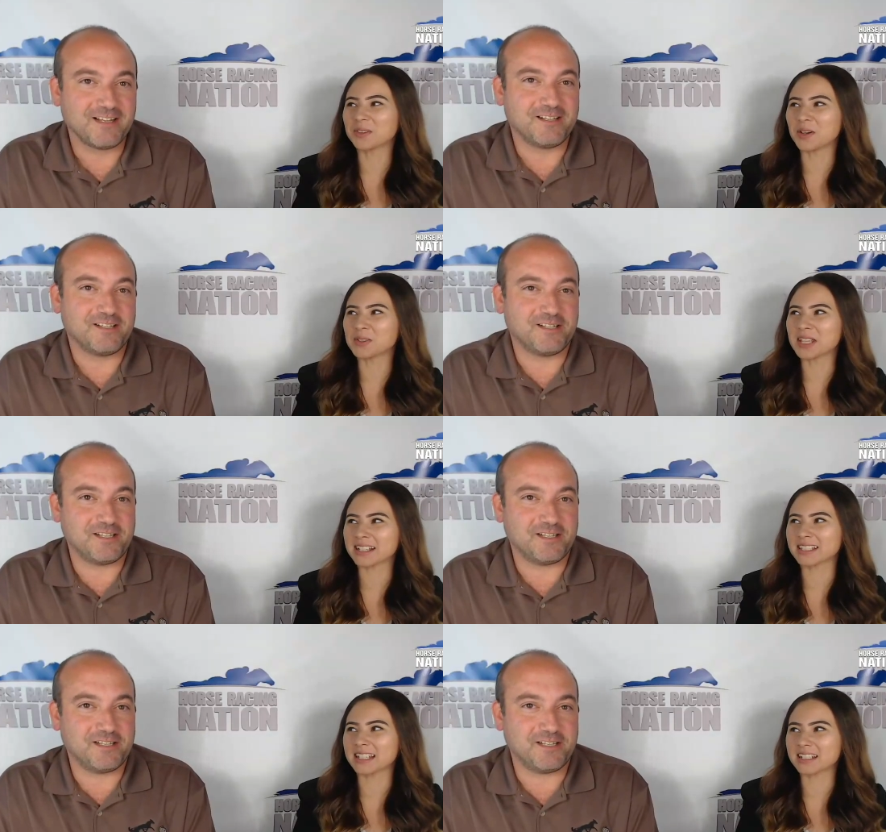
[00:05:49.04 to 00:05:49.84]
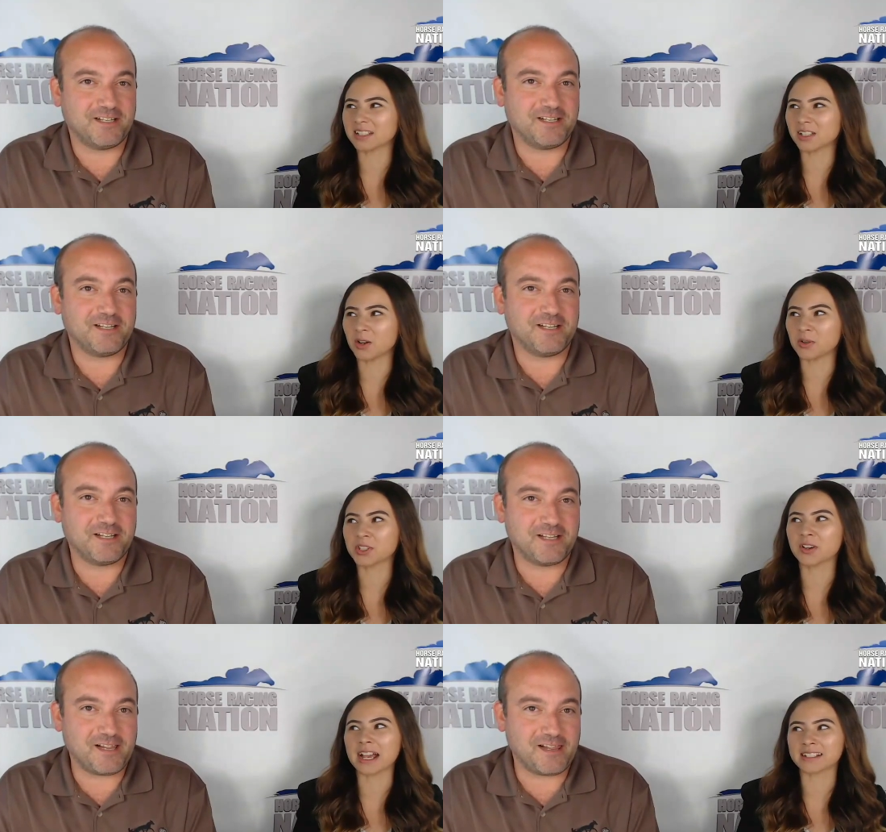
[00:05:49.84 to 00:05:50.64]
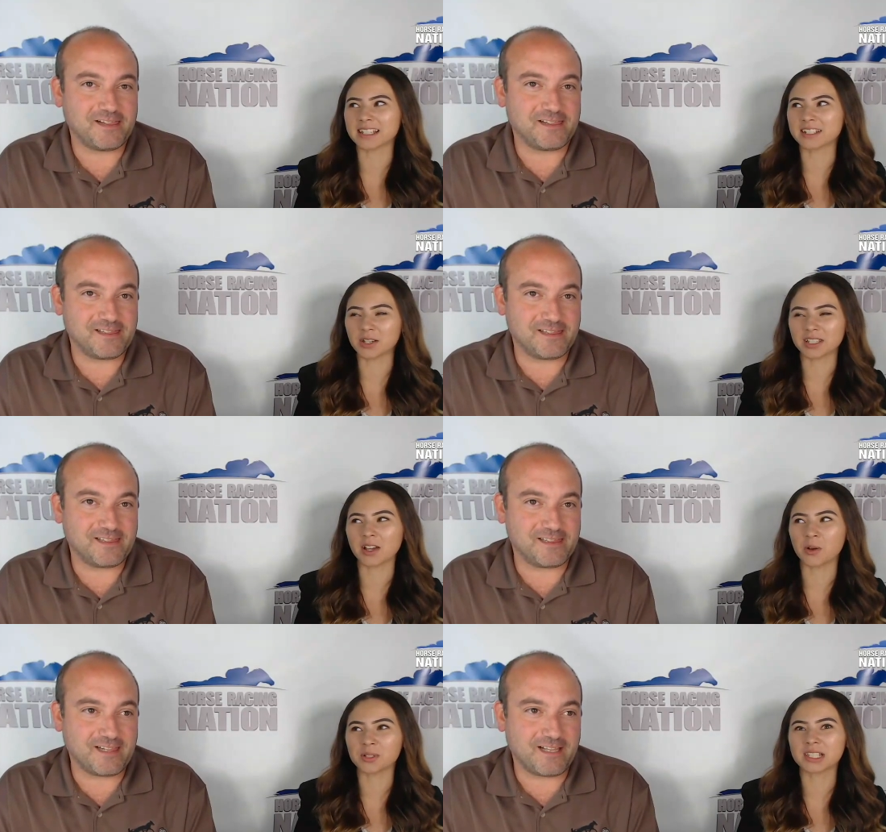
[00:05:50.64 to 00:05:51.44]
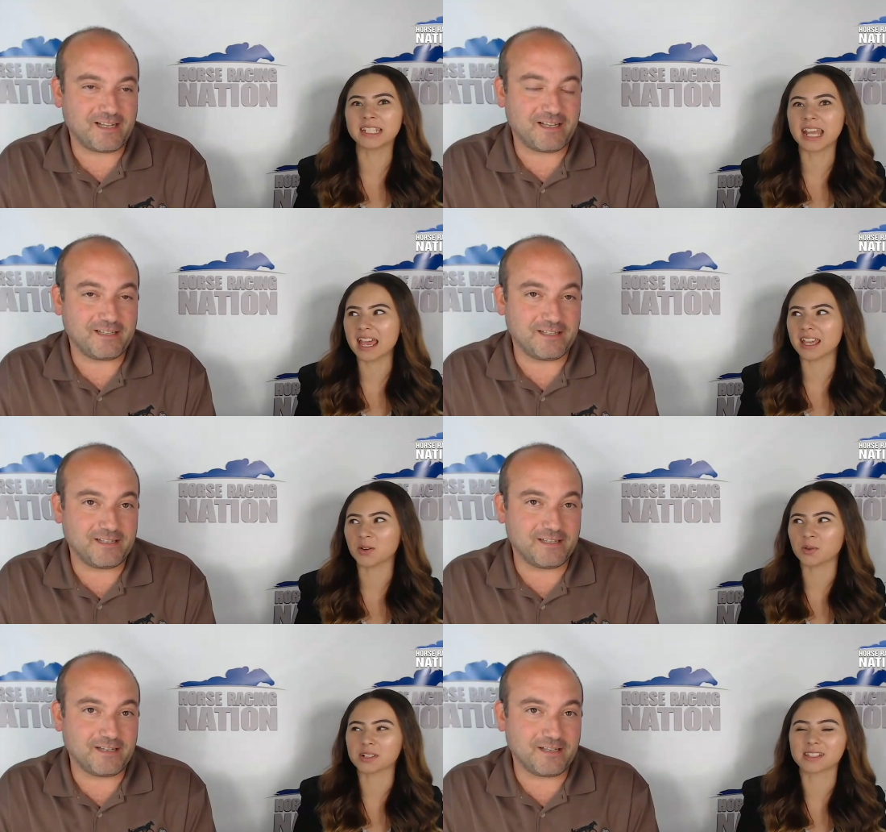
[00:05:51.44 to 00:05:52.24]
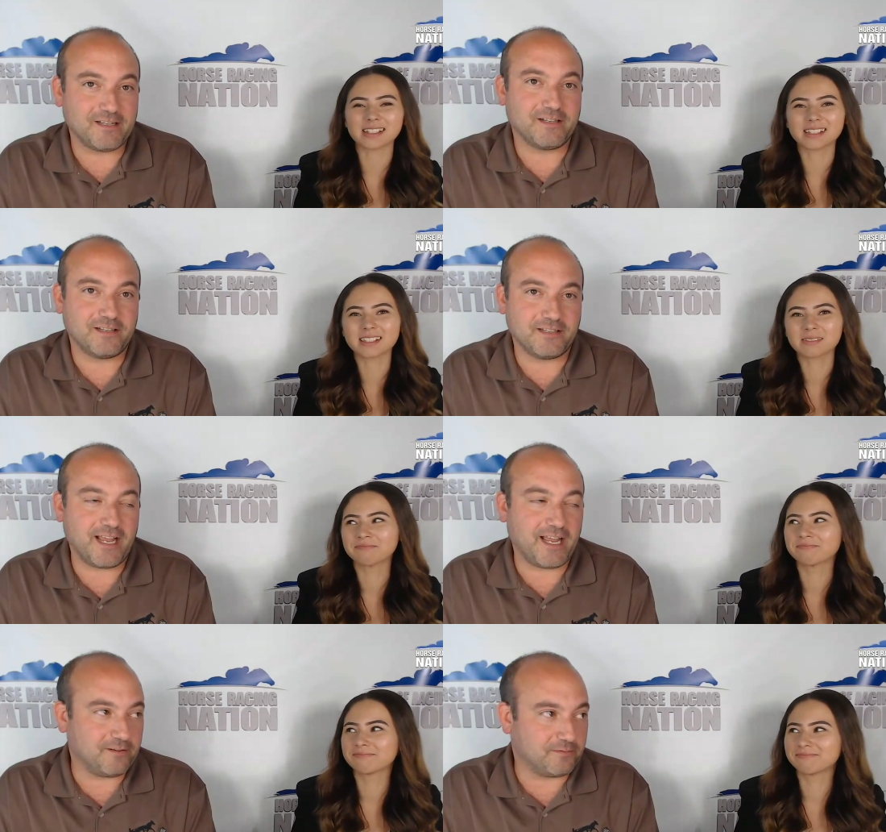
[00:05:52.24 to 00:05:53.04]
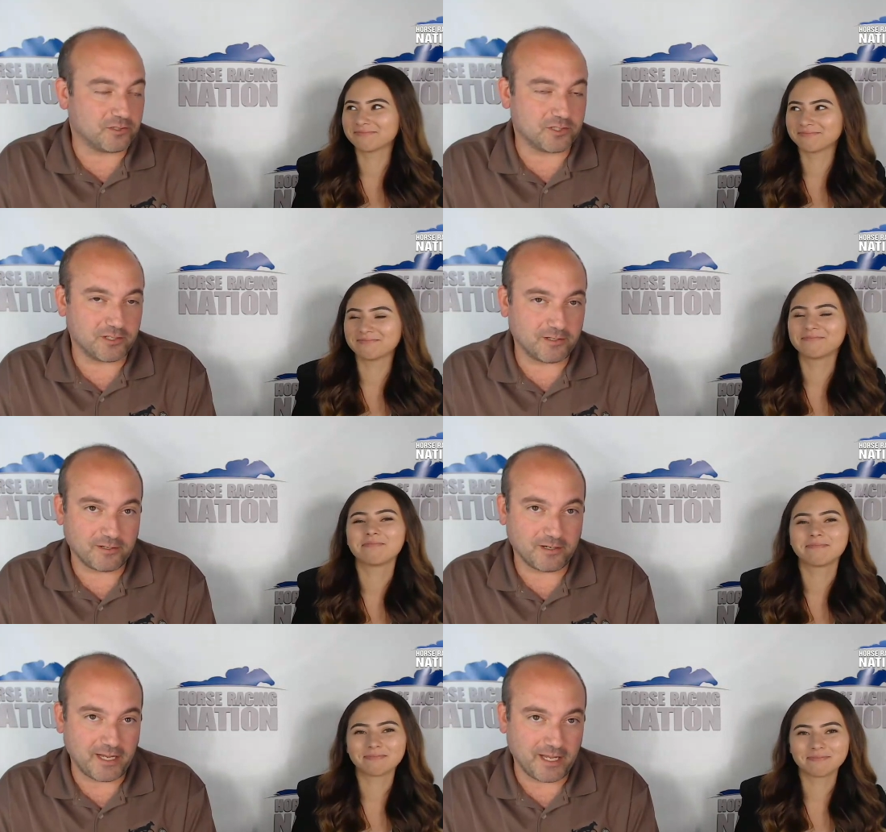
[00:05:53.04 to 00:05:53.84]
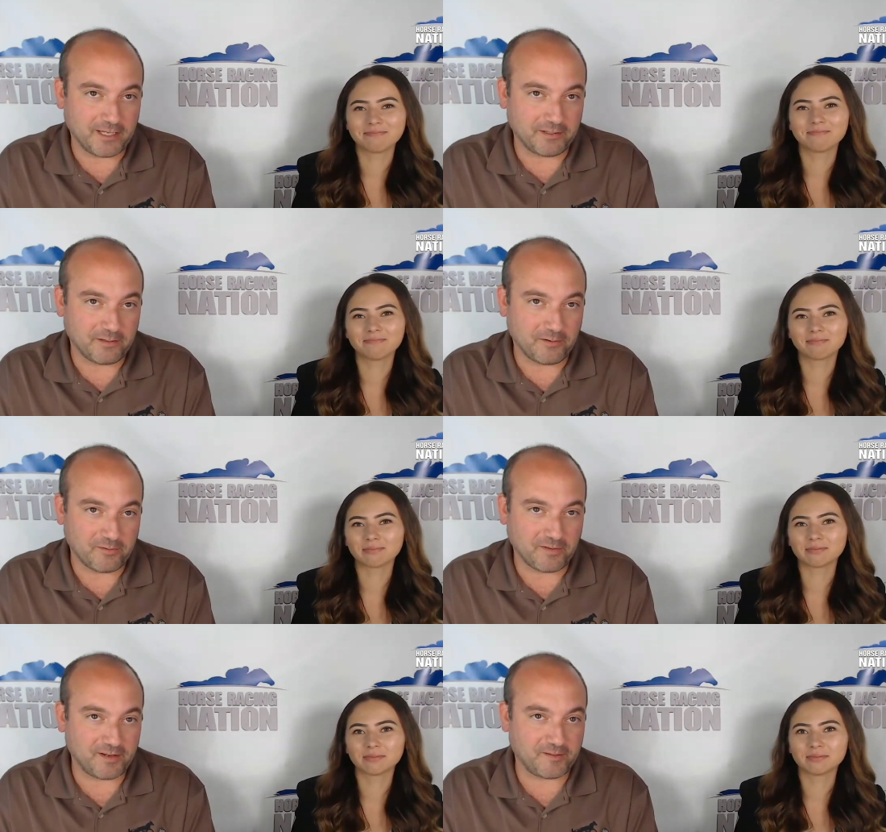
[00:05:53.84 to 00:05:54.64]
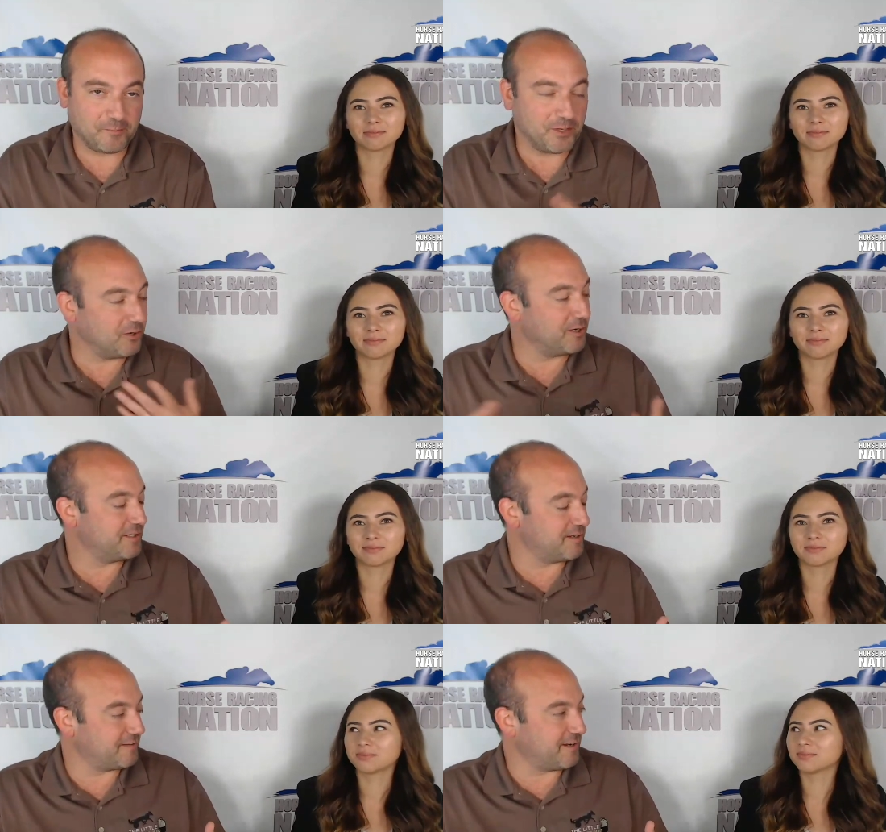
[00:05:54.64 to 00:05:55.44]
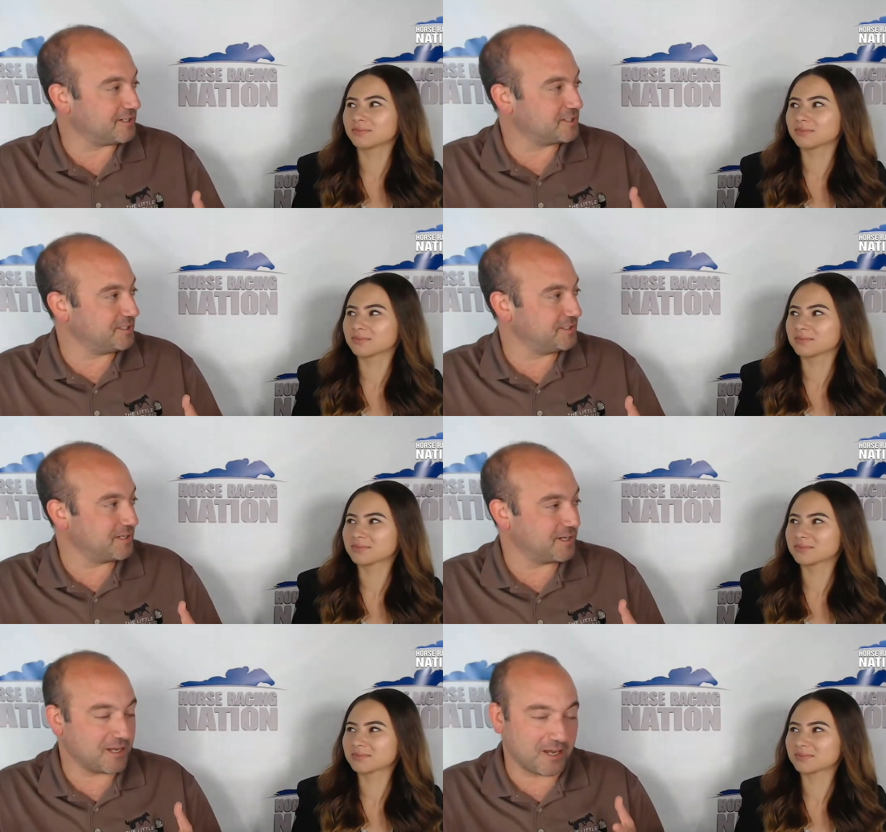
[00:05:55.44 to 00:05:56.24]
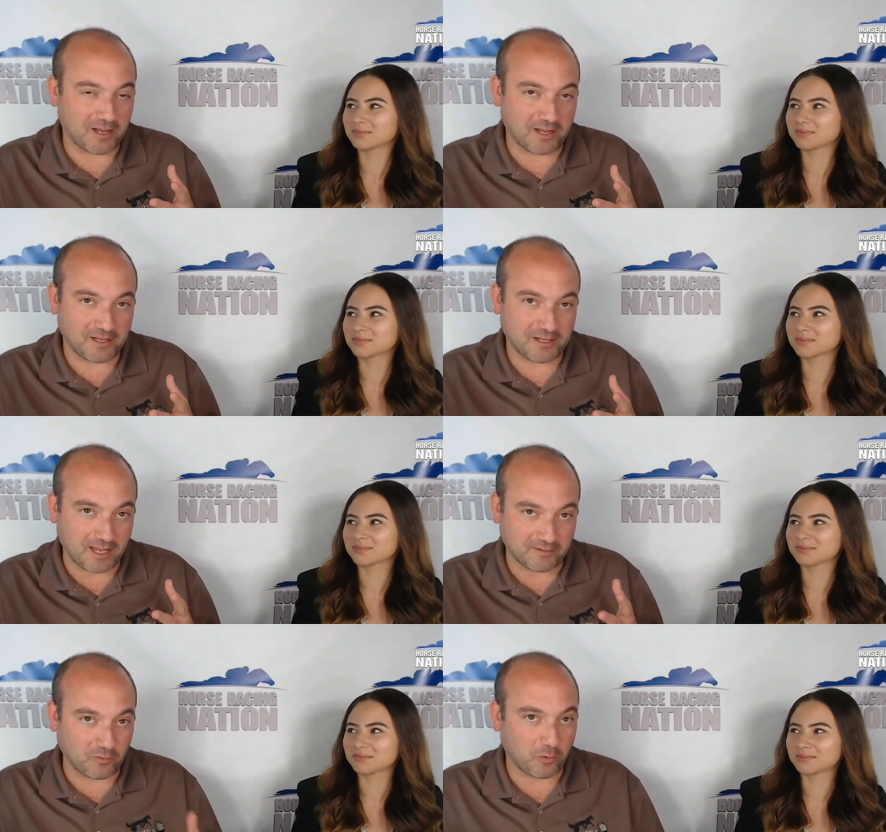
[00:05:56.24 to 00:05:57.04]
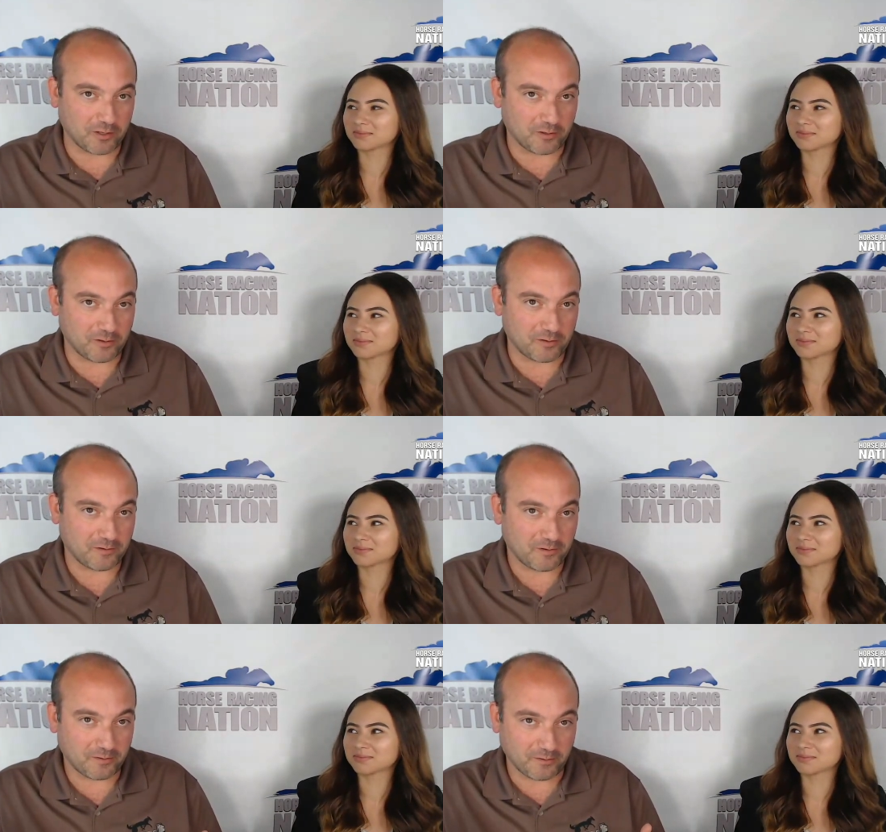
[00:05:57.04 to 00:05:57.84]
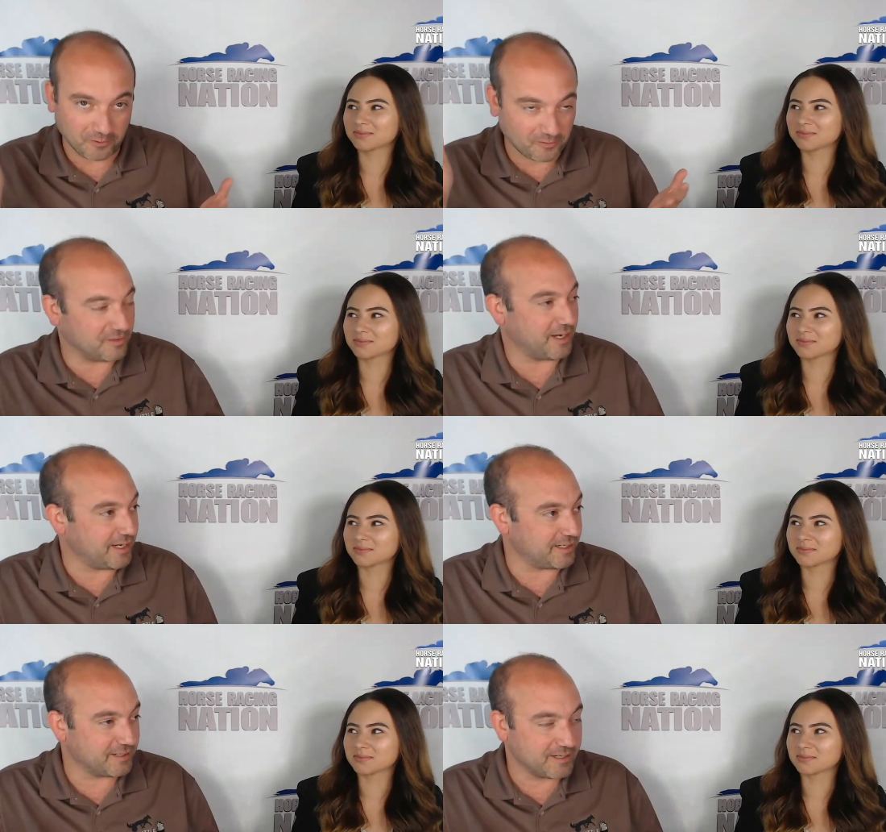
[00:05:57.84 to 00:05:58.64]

Speaker 1: with those ex Kentucky Oaks or ex Kentucky Oaks Day horses?
Speaker 2: Day for sure. And there was a spirited discussion uh, on Twitter Thursday